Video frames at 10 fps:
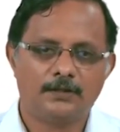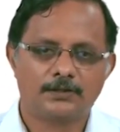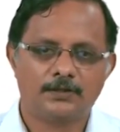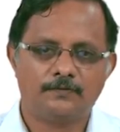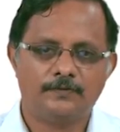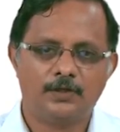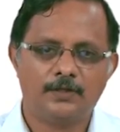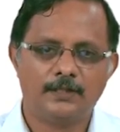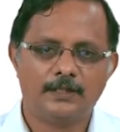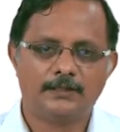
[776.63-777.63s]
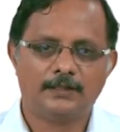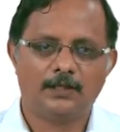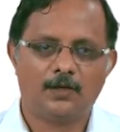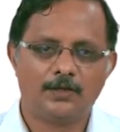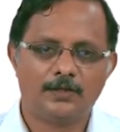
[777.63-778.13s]
So, we know that a
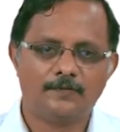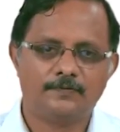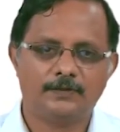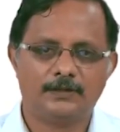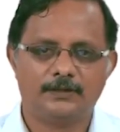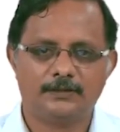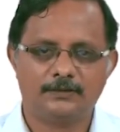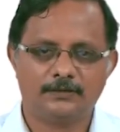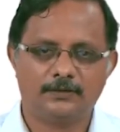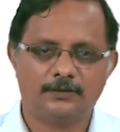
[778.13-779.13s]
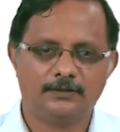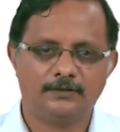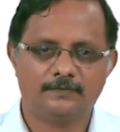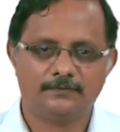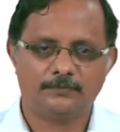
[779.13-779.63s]
lot of
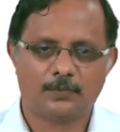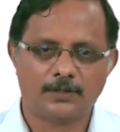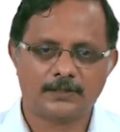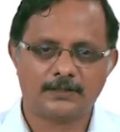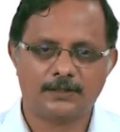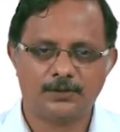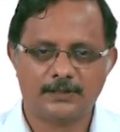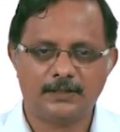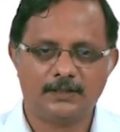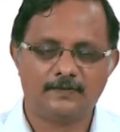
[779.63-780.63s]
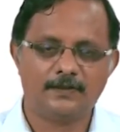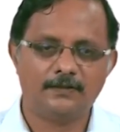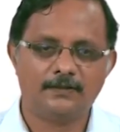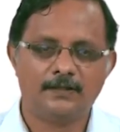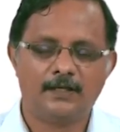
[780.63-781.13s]
the process that you see in the
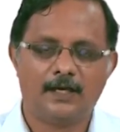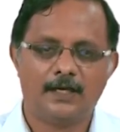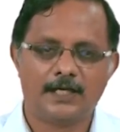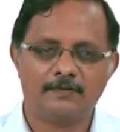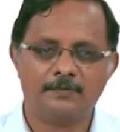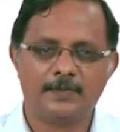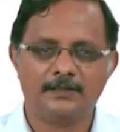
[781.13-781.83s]
world are driven by